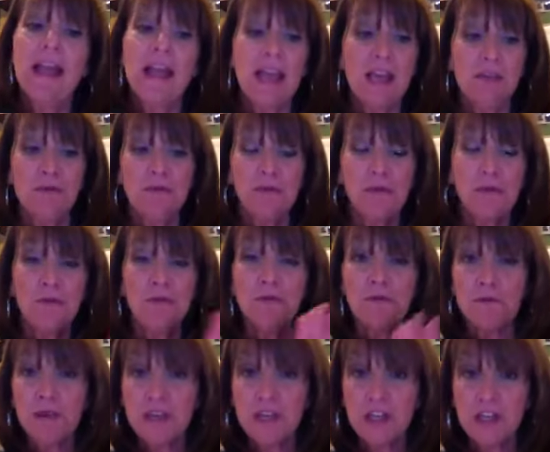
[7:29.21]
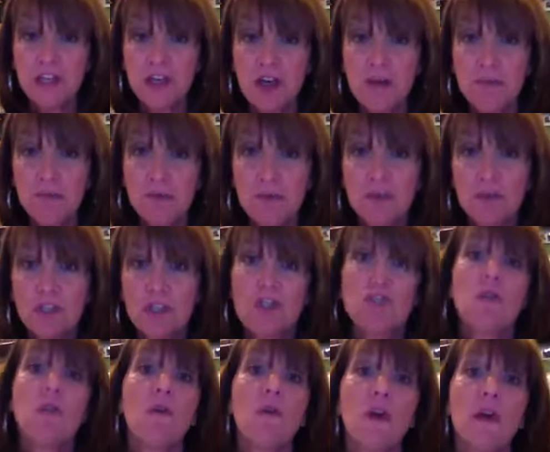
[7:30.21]
If you've finished up your
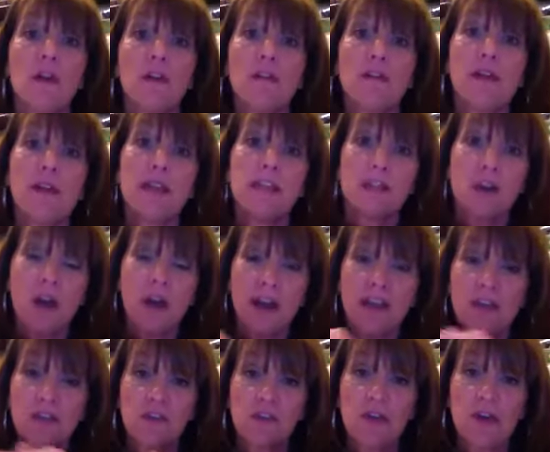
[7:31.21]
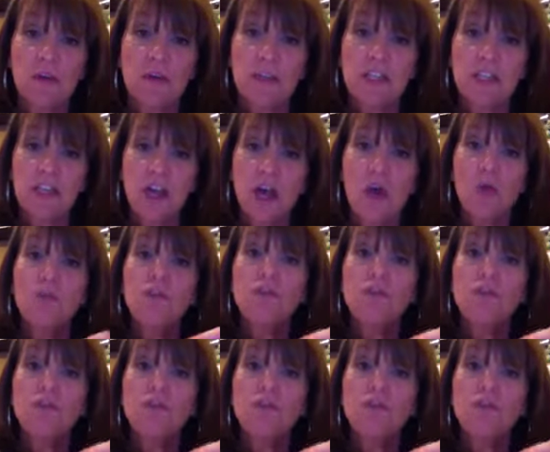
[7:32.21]
store as high as you're going to go,